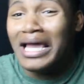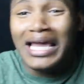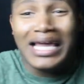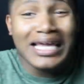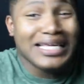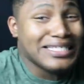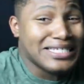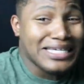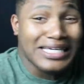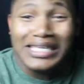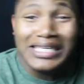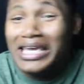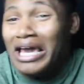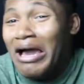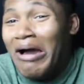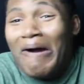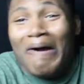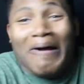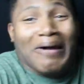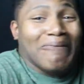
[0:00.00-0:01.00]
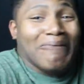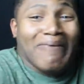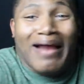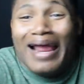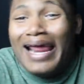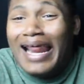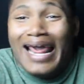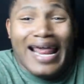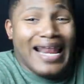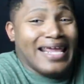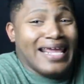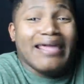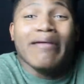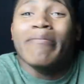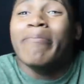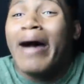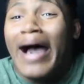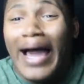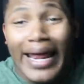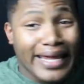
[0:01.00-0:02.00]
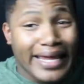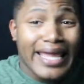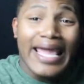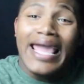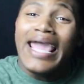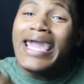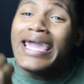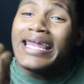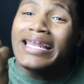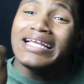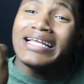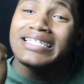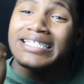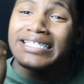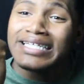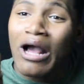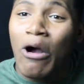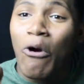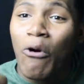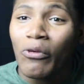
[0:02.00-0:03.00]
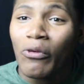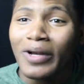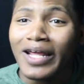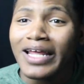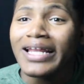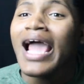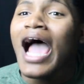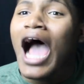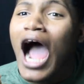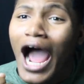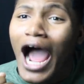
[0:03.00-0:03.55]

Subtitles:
He took your heart right out of your body, and he just holding it.